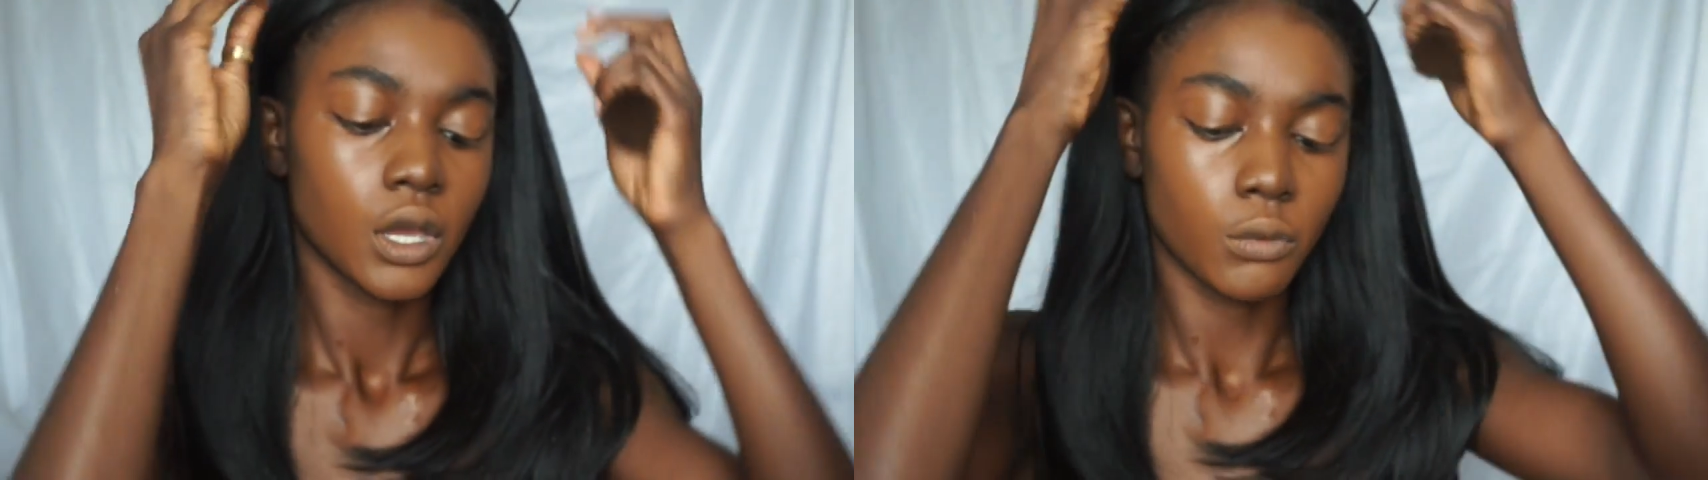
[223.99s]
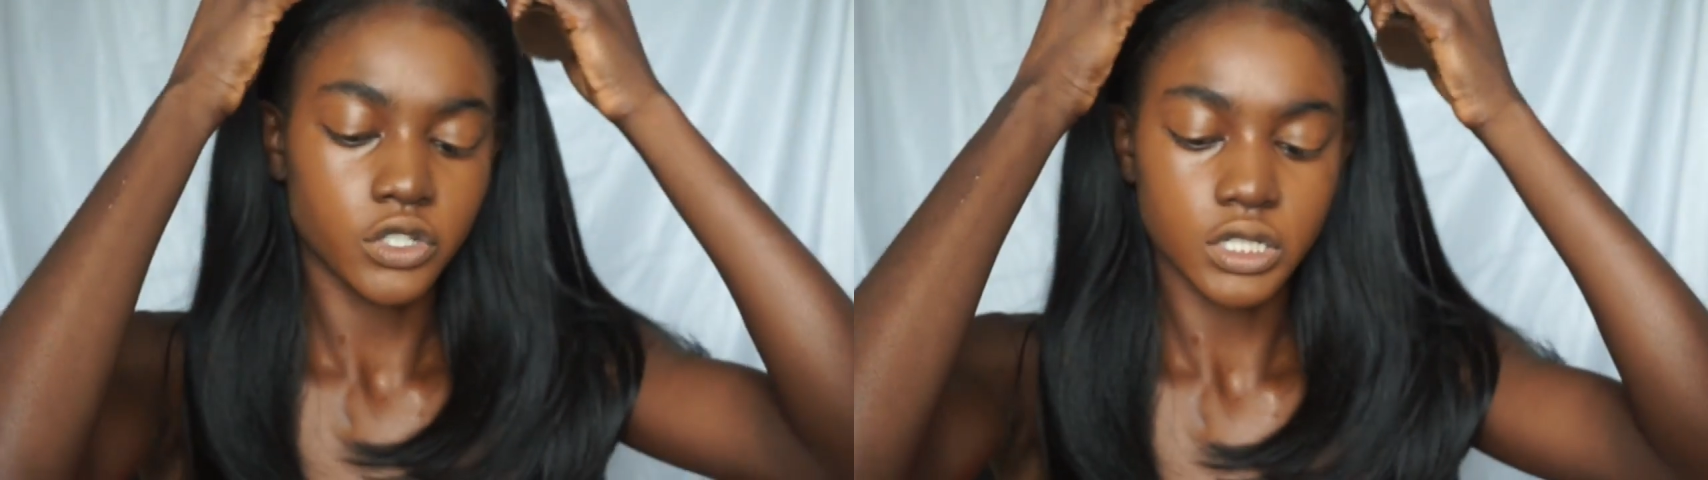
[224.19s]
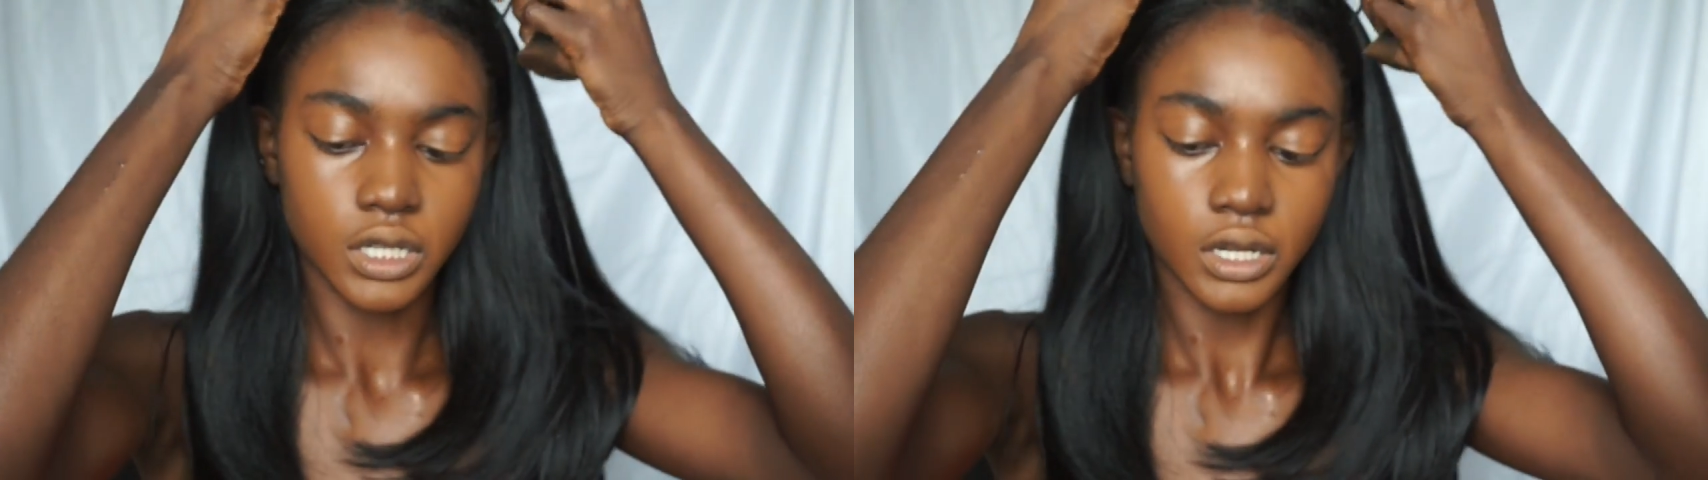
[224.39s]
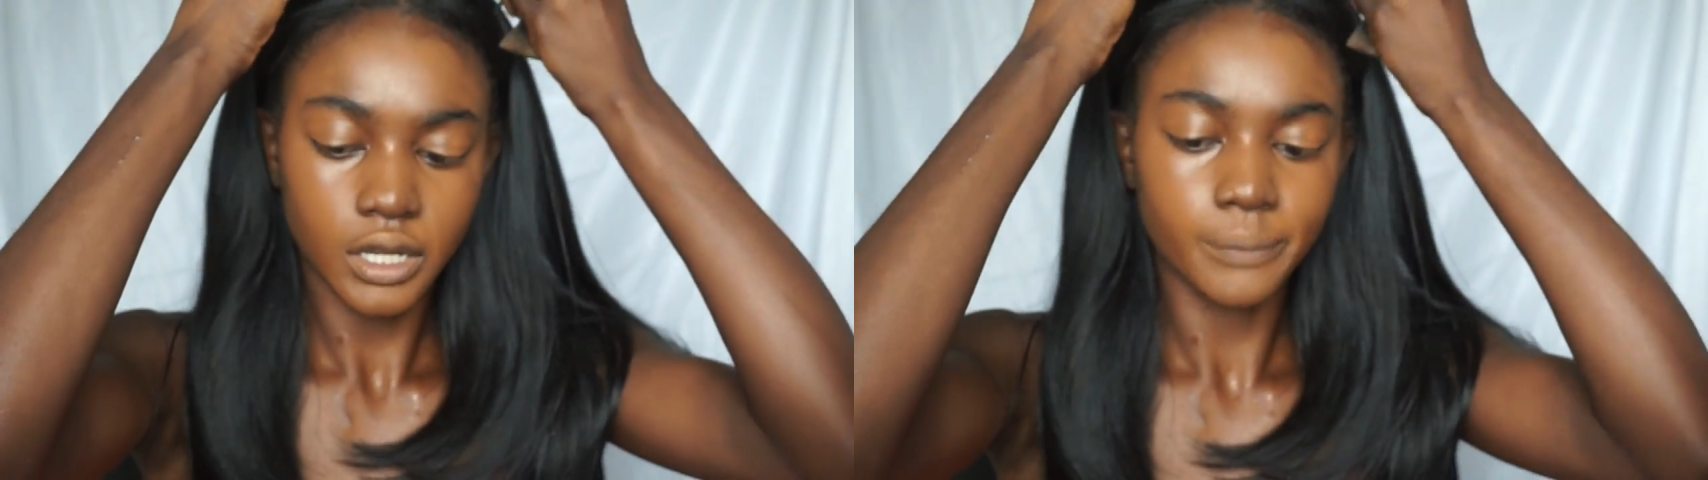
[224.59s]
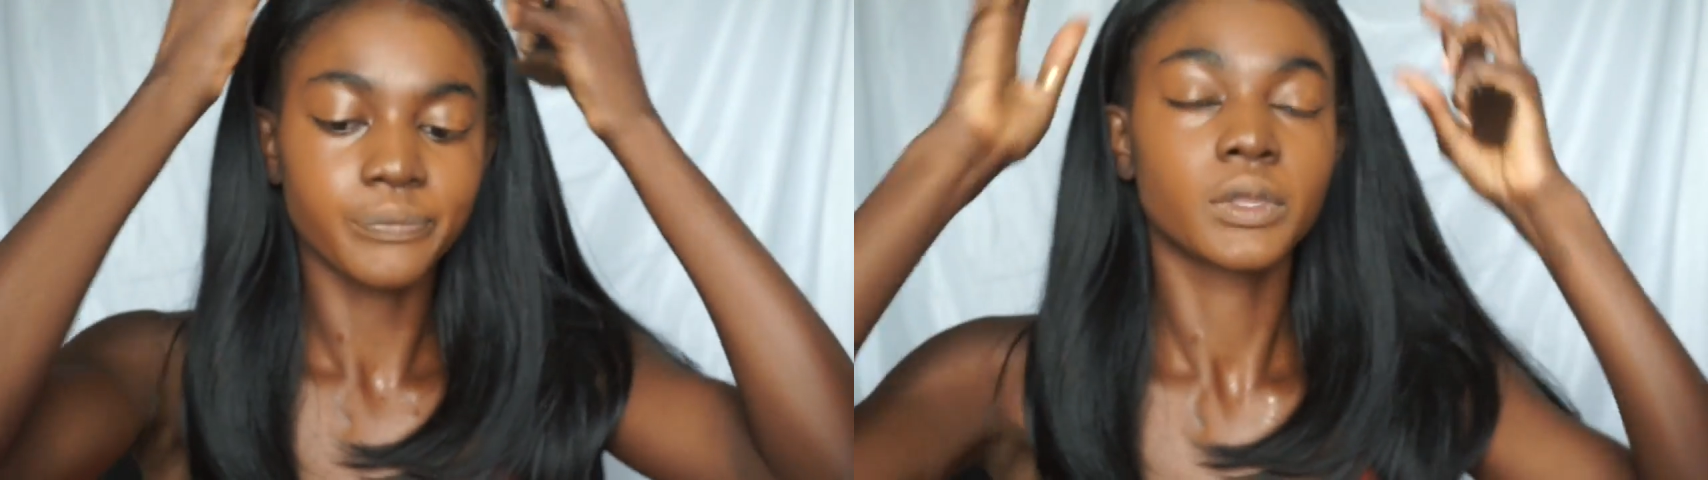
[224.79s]
we're just
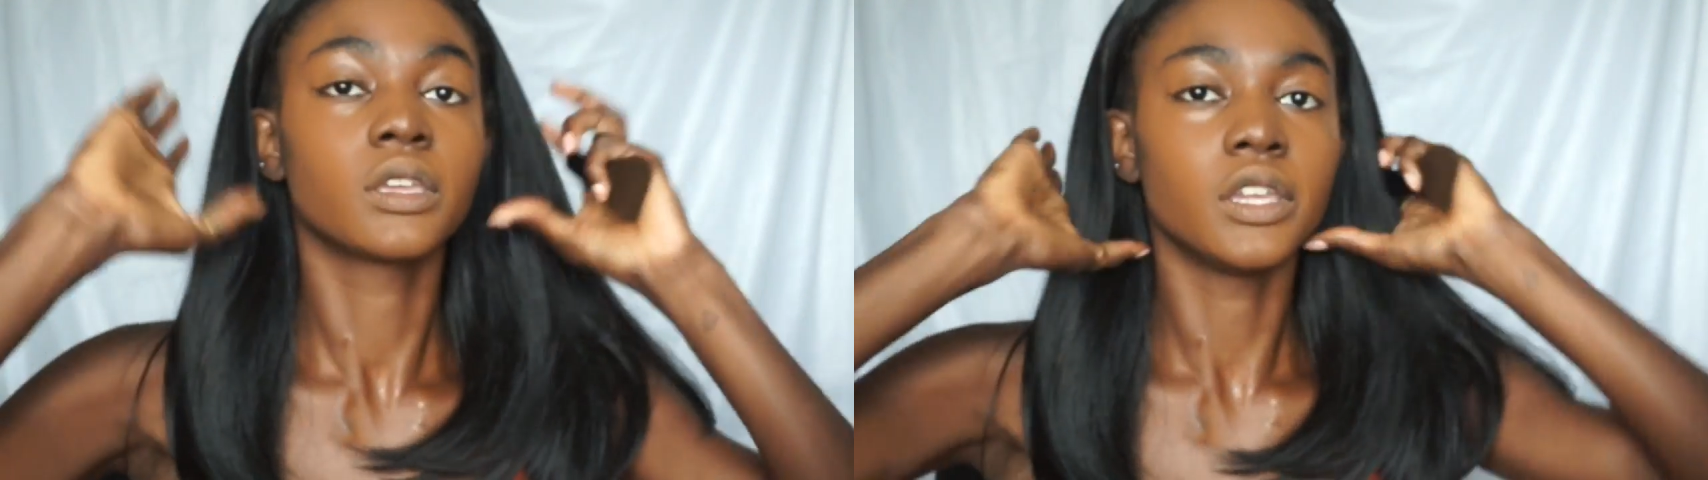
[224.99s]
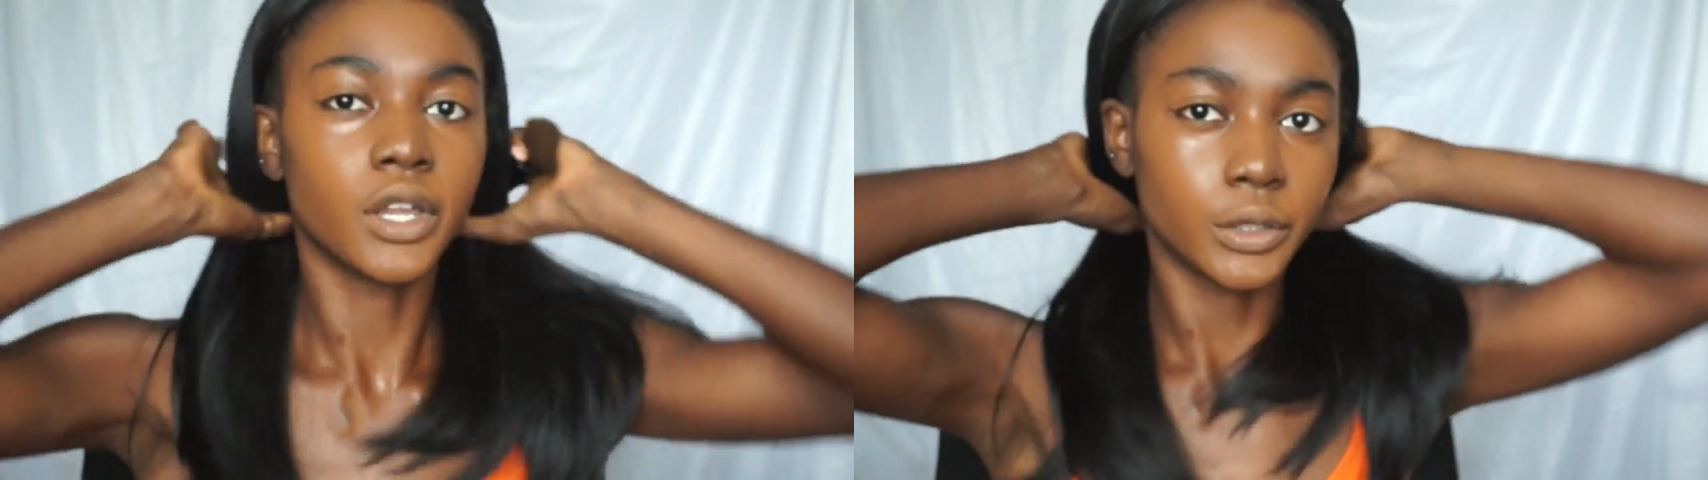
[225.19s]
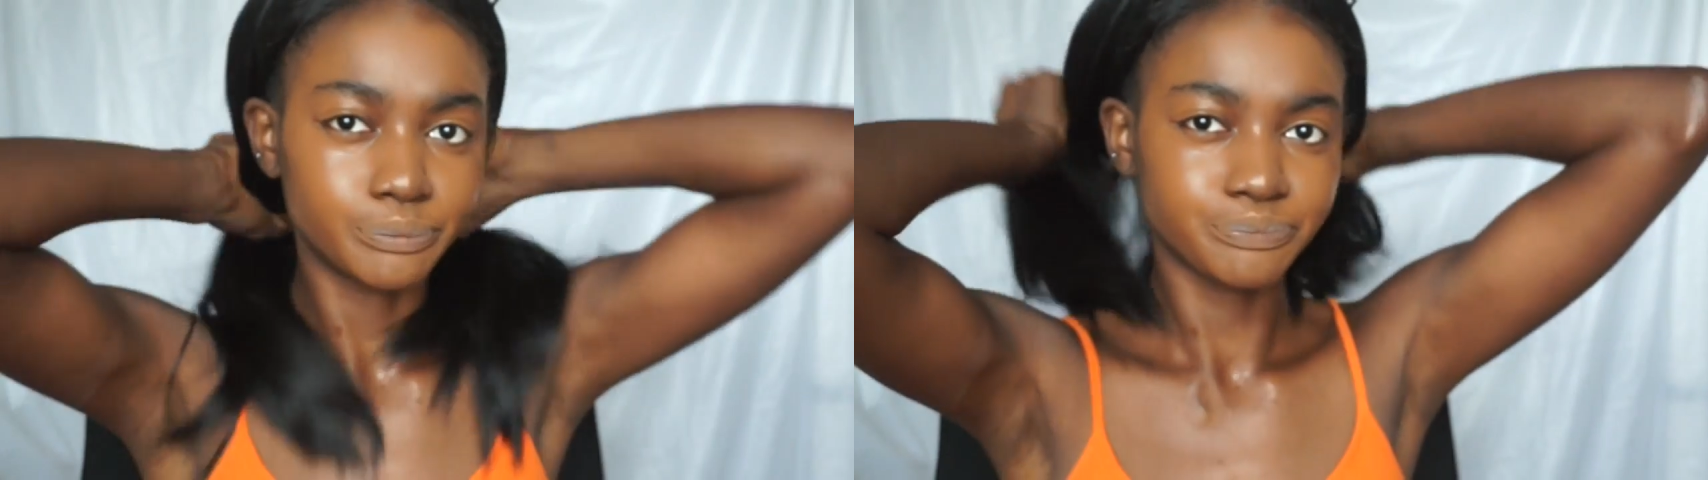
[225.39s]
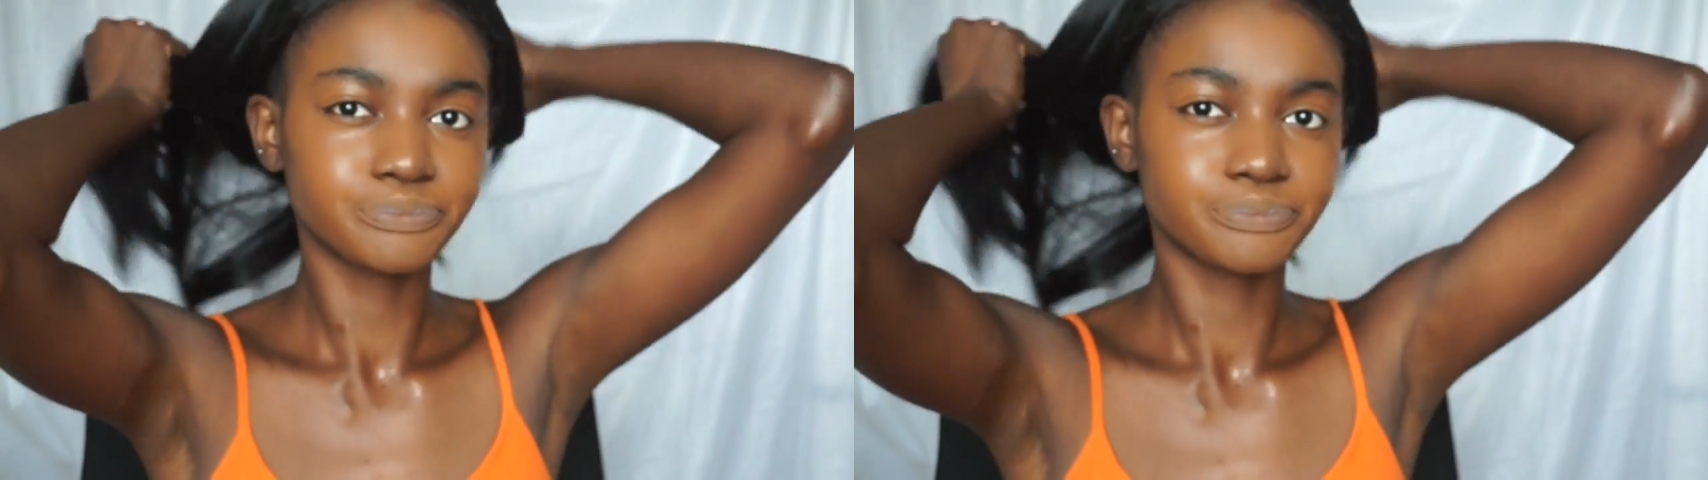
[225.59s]
gonna, you know,